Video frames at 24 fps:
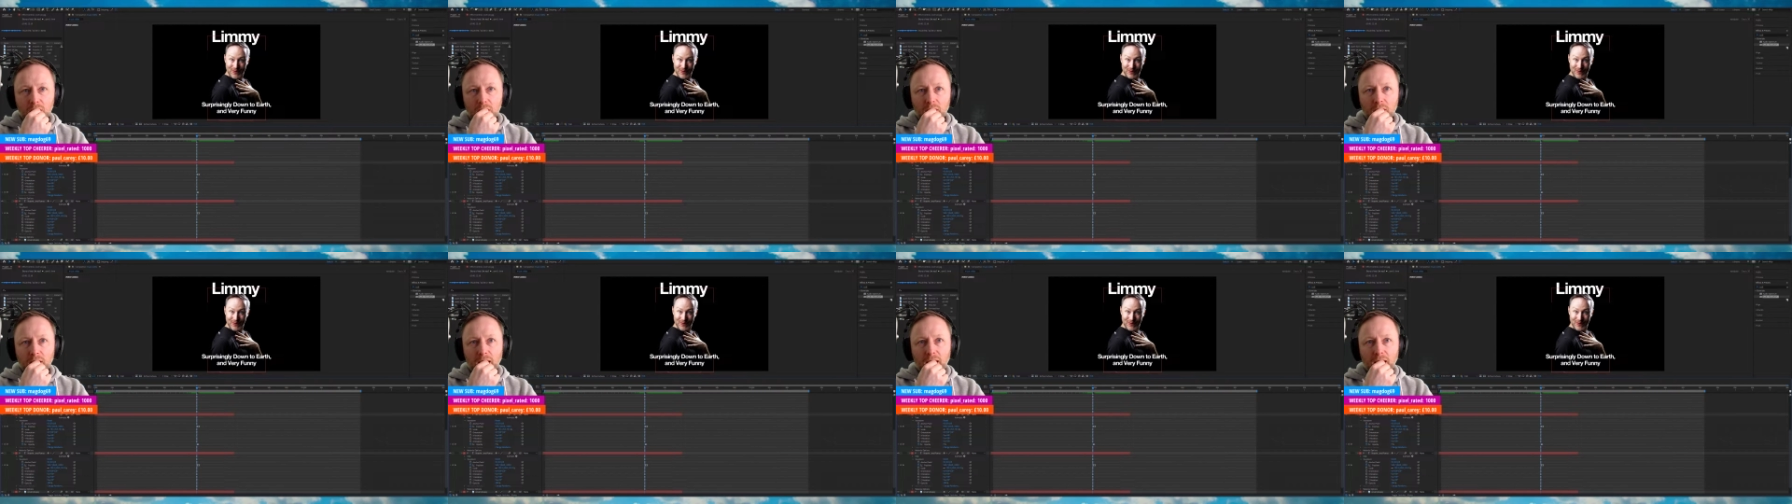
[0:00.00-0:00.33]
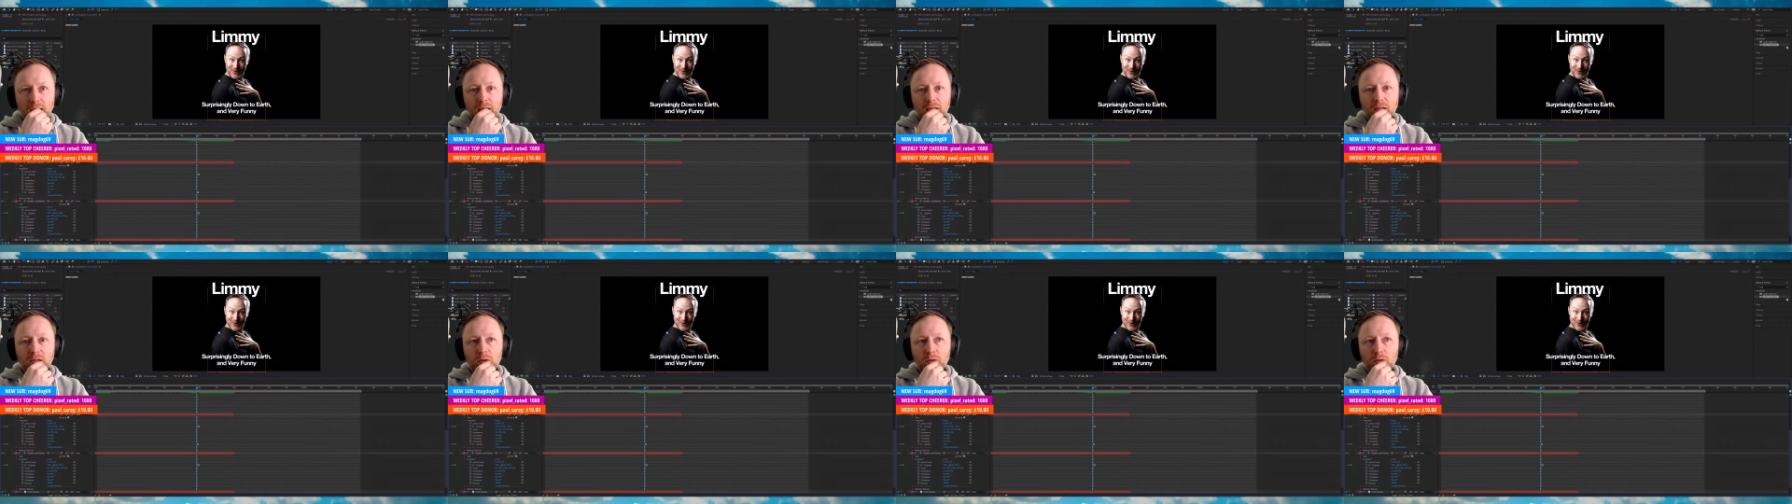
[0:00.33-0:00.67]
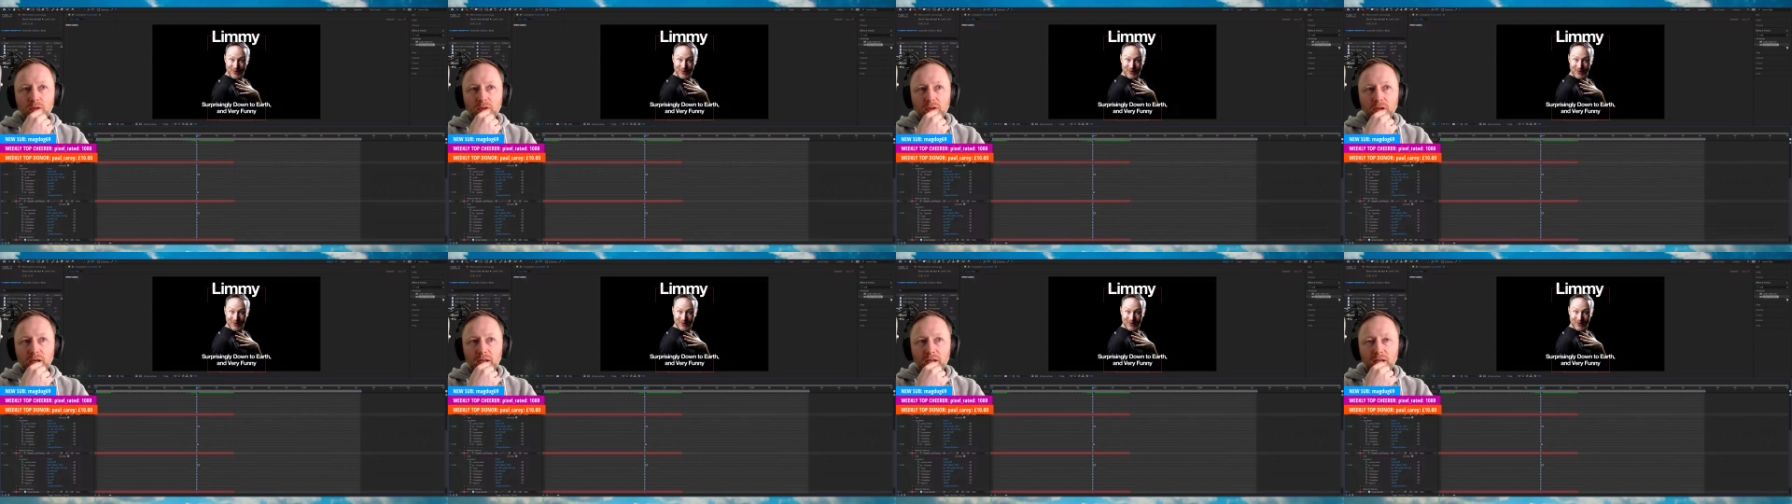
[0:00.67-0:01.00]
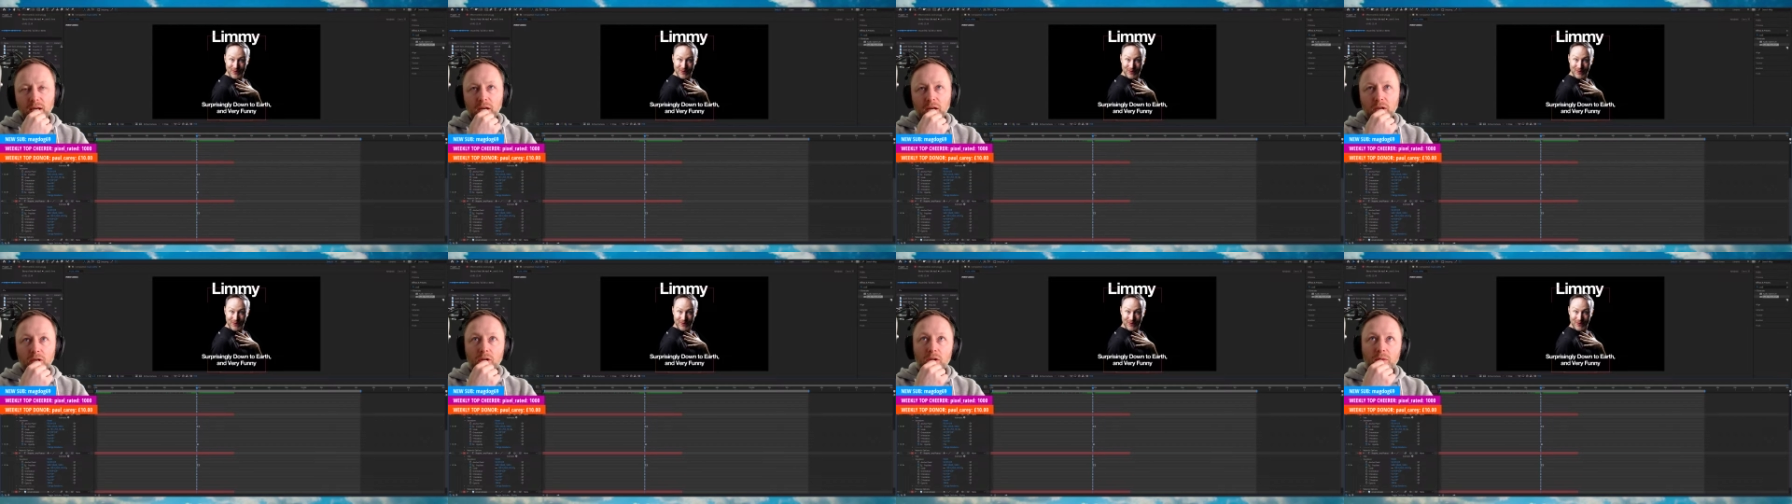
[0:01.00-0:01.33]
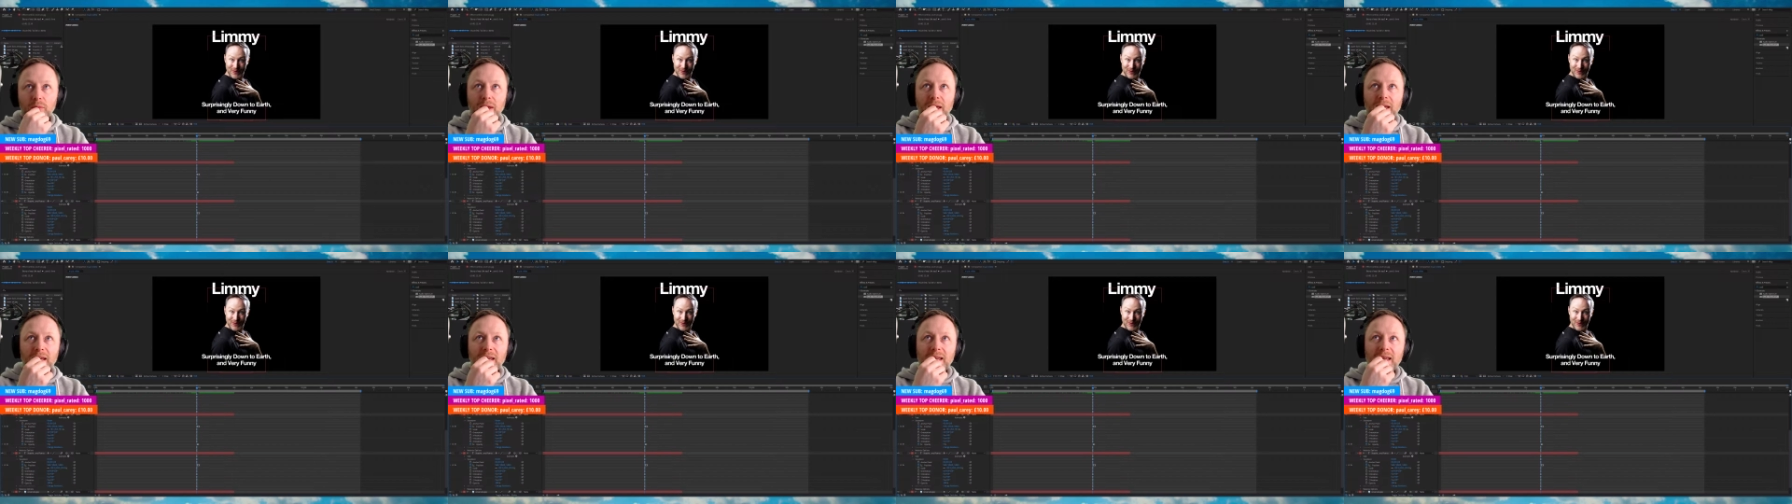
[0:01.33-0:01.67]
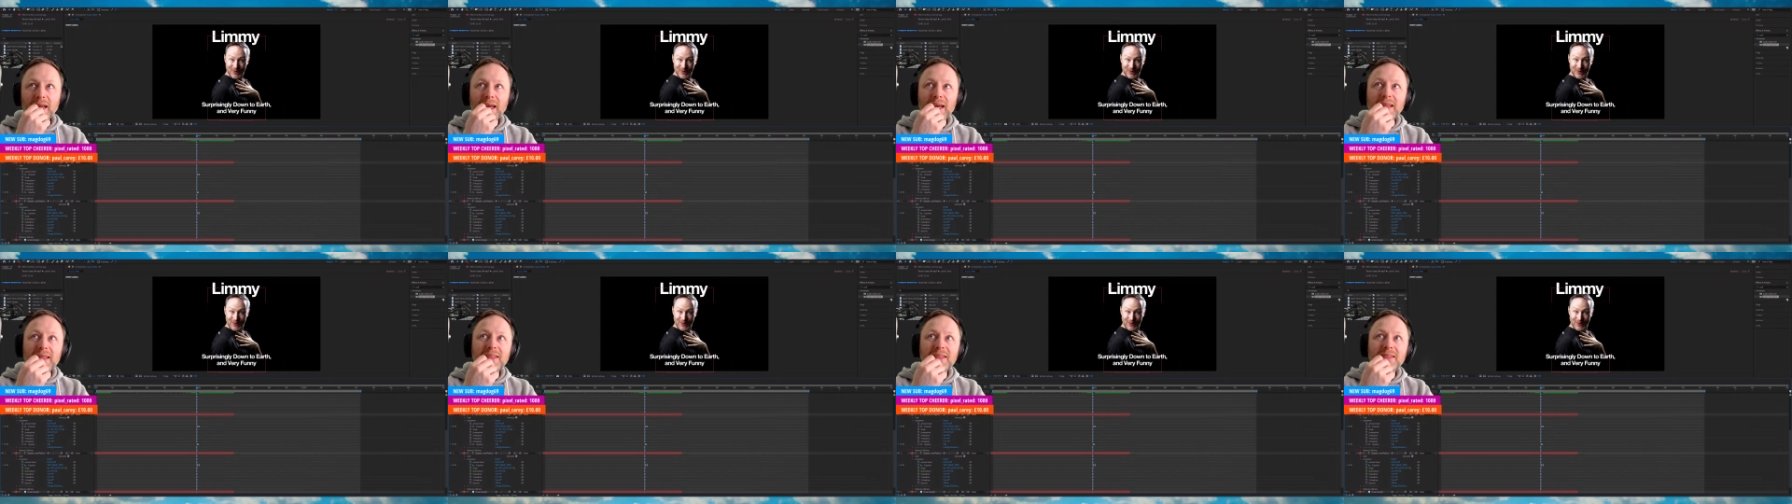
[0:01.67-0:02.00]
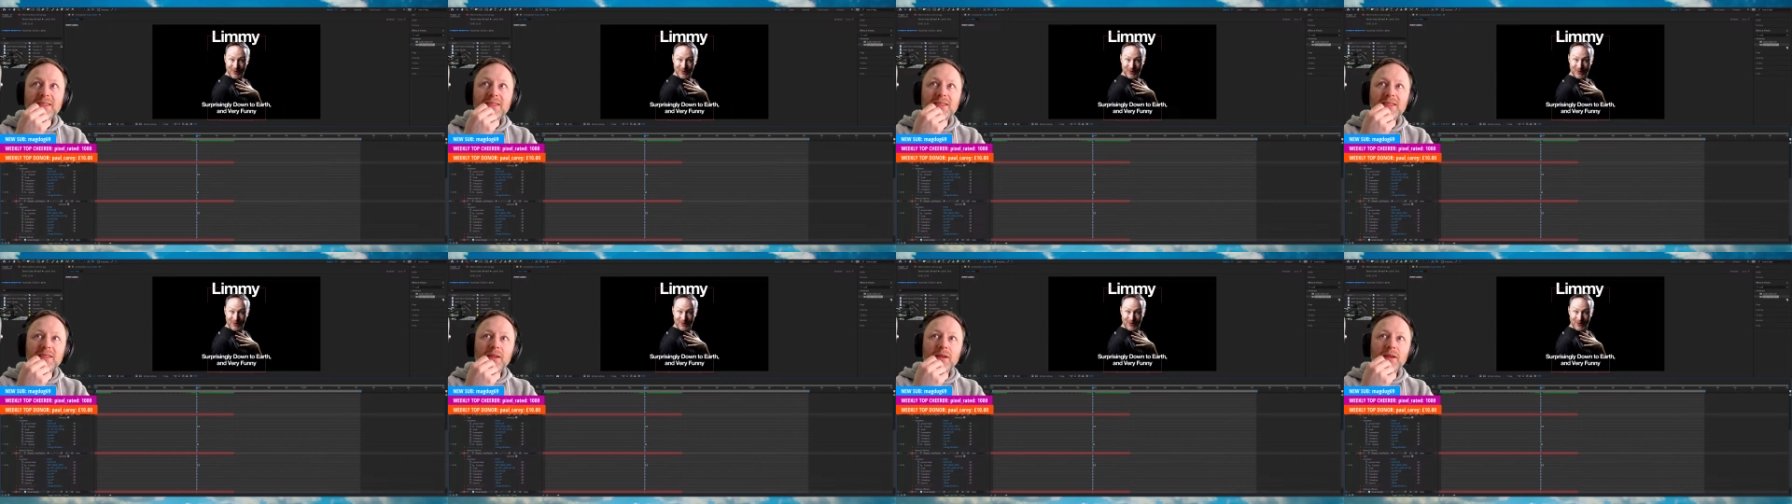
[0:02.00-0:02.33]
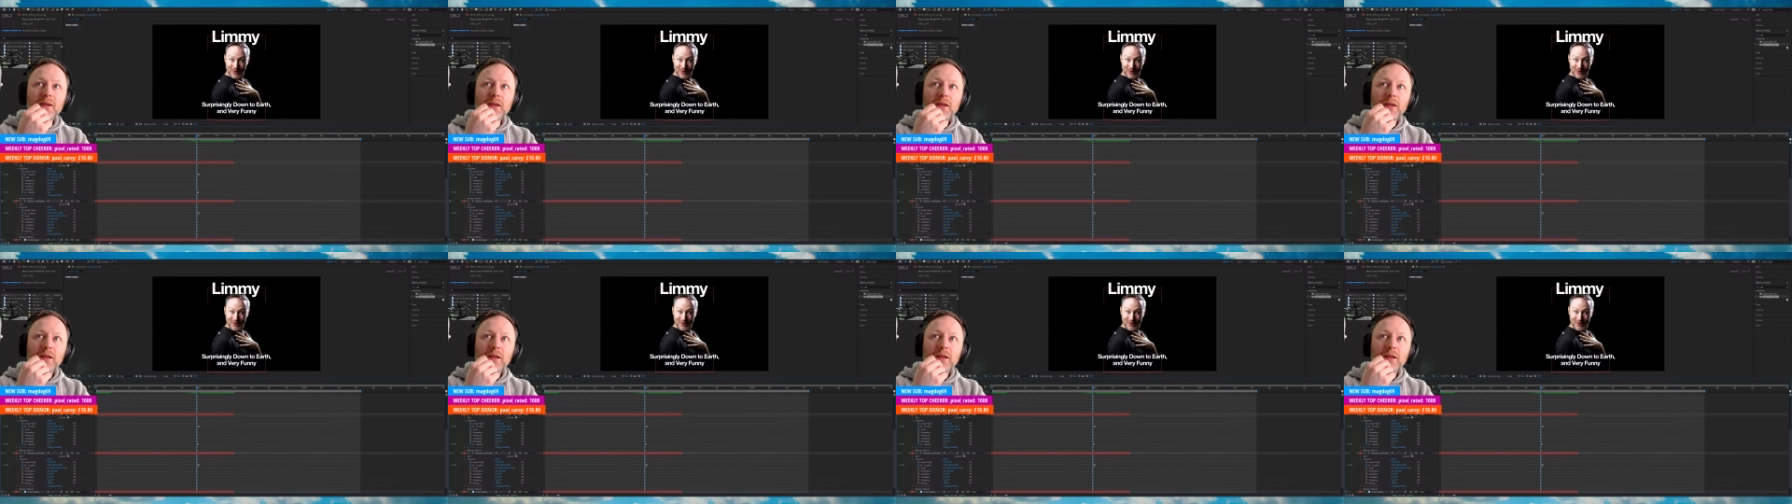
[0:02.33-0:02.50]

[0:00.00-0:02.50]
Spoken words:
The ideal thing that I could make is